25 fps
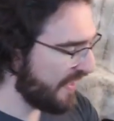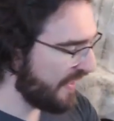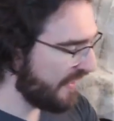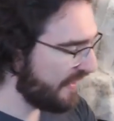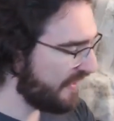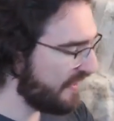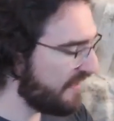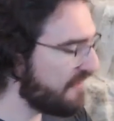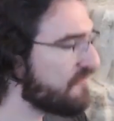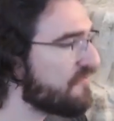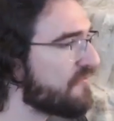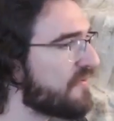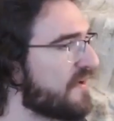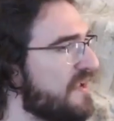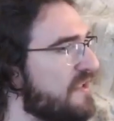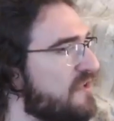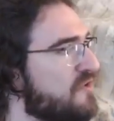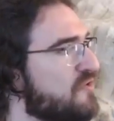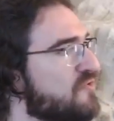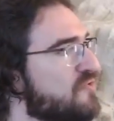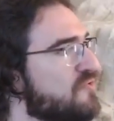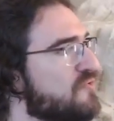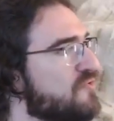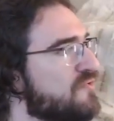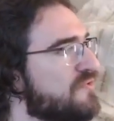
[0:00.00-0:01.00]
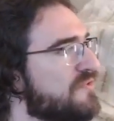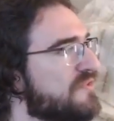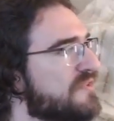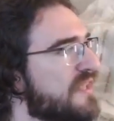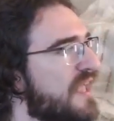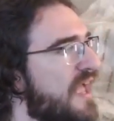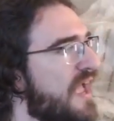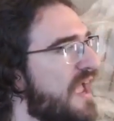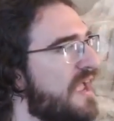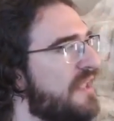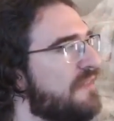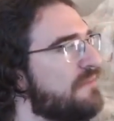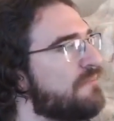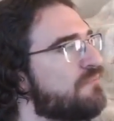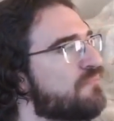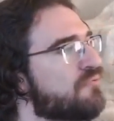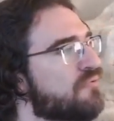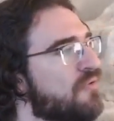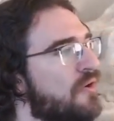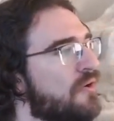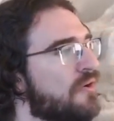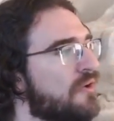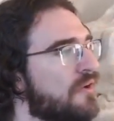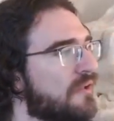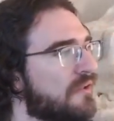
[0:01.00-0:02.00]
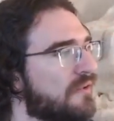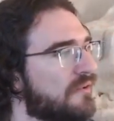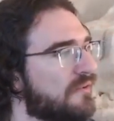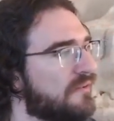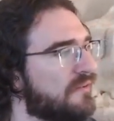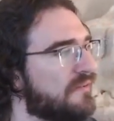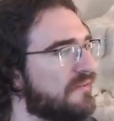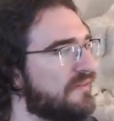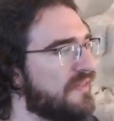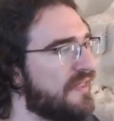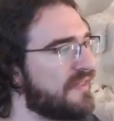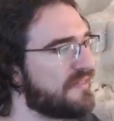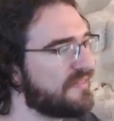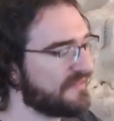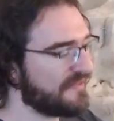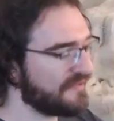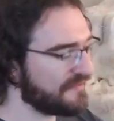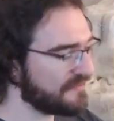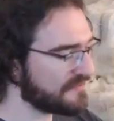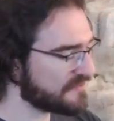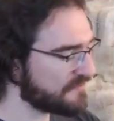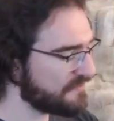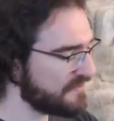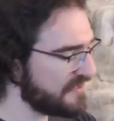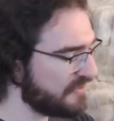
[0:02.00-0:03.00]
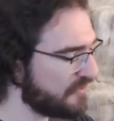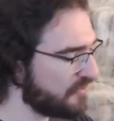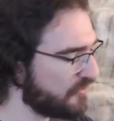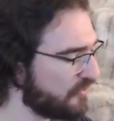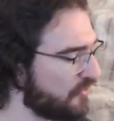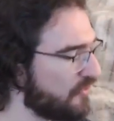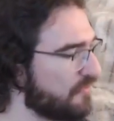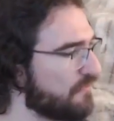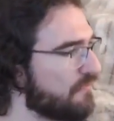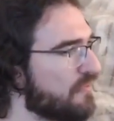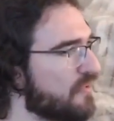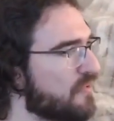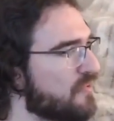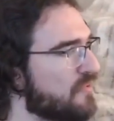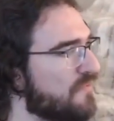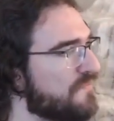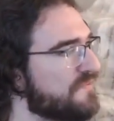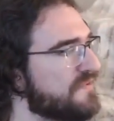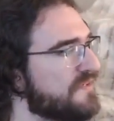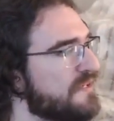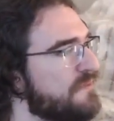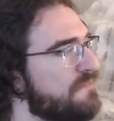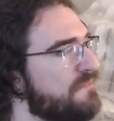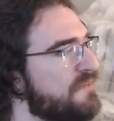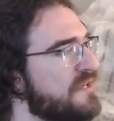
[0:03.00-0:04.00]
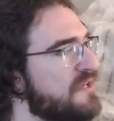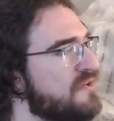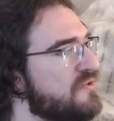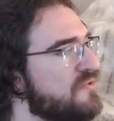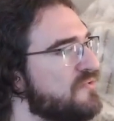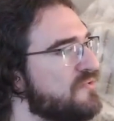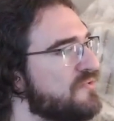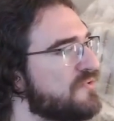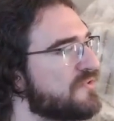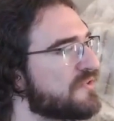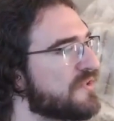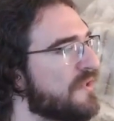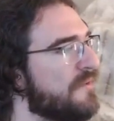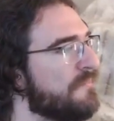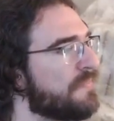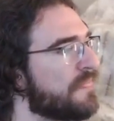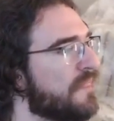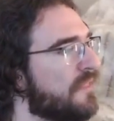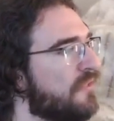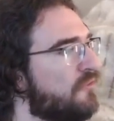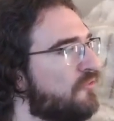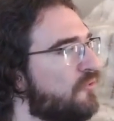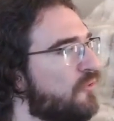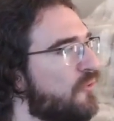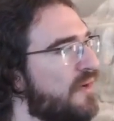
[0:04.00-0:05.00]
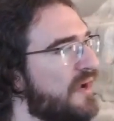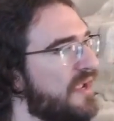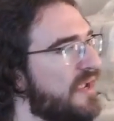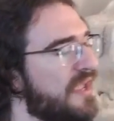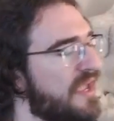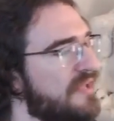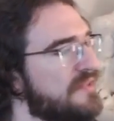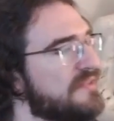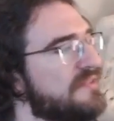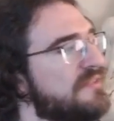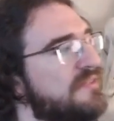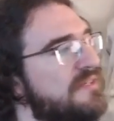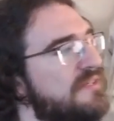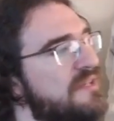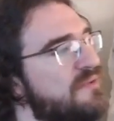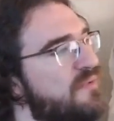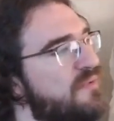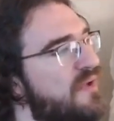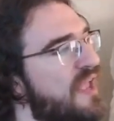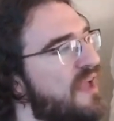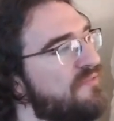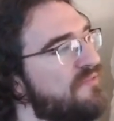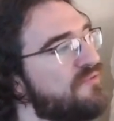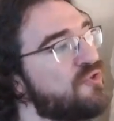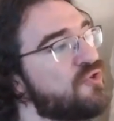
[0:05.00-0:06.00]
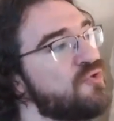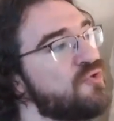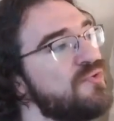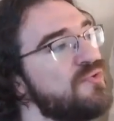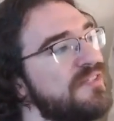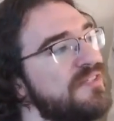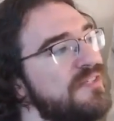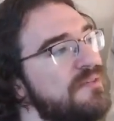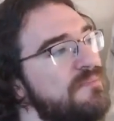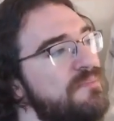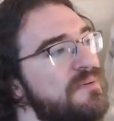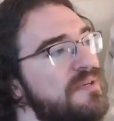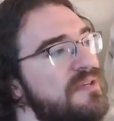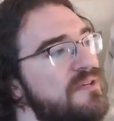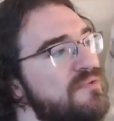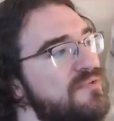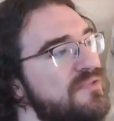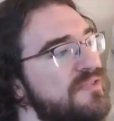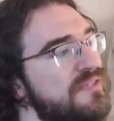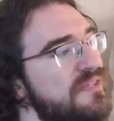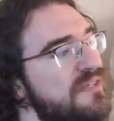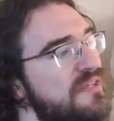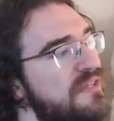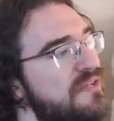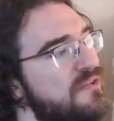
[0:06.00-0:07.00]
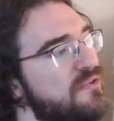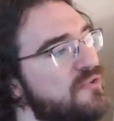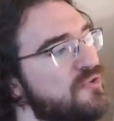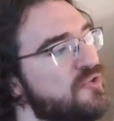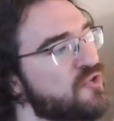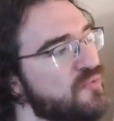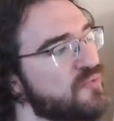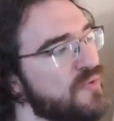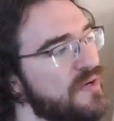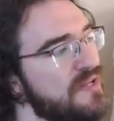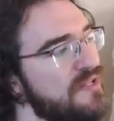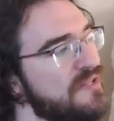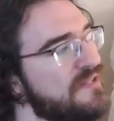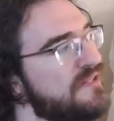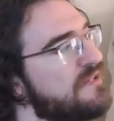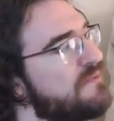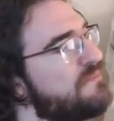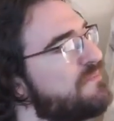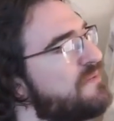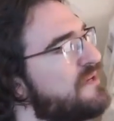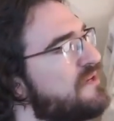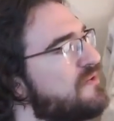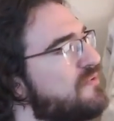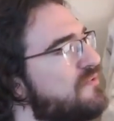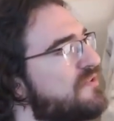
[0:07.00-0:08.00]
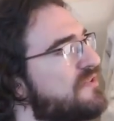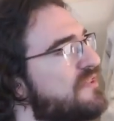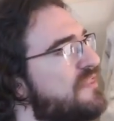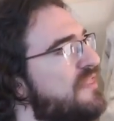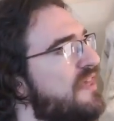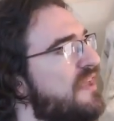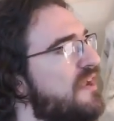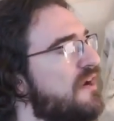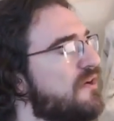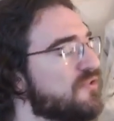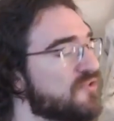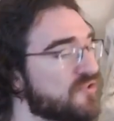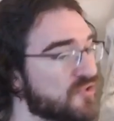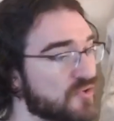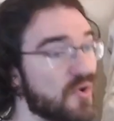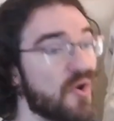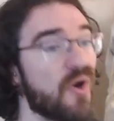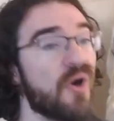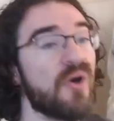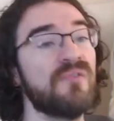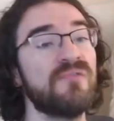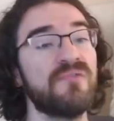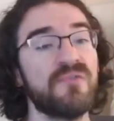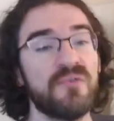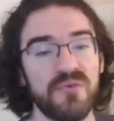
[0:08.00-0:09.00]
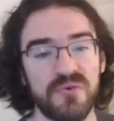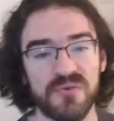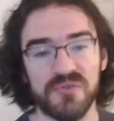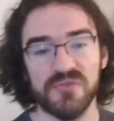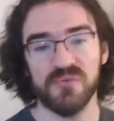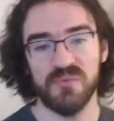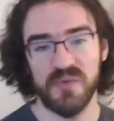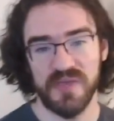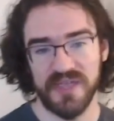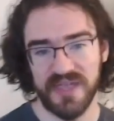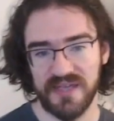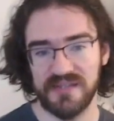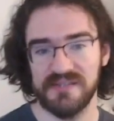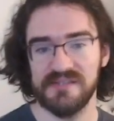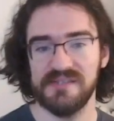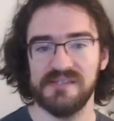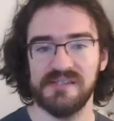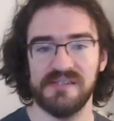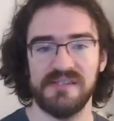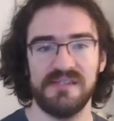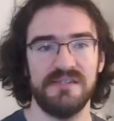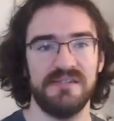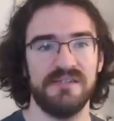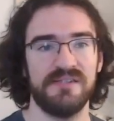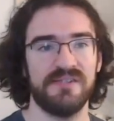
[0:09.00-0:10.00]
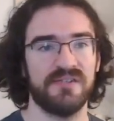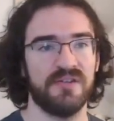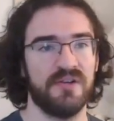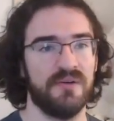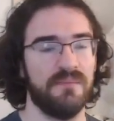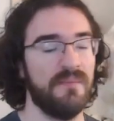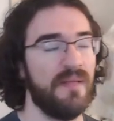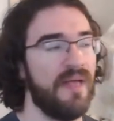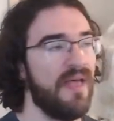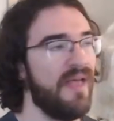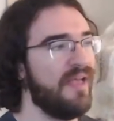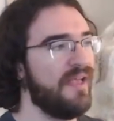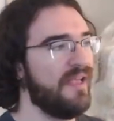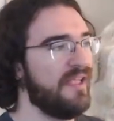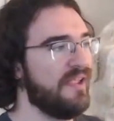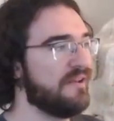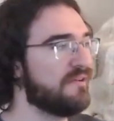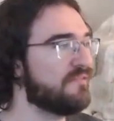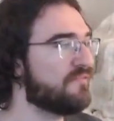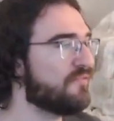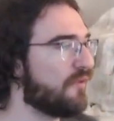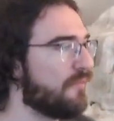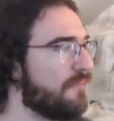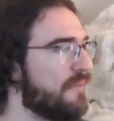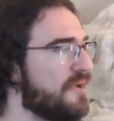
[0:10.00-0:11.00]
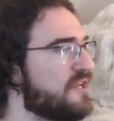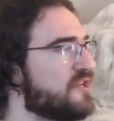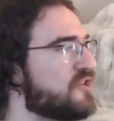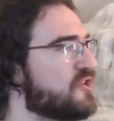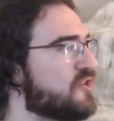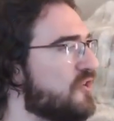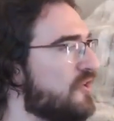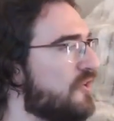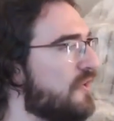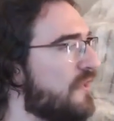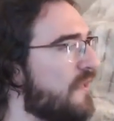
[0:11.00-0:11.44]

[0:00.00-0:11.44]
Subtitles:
If I use nproc, that tells me the number of CPUs. So I can see we have 2 CPUs here, 20 CPUs there. So of course we can see some information.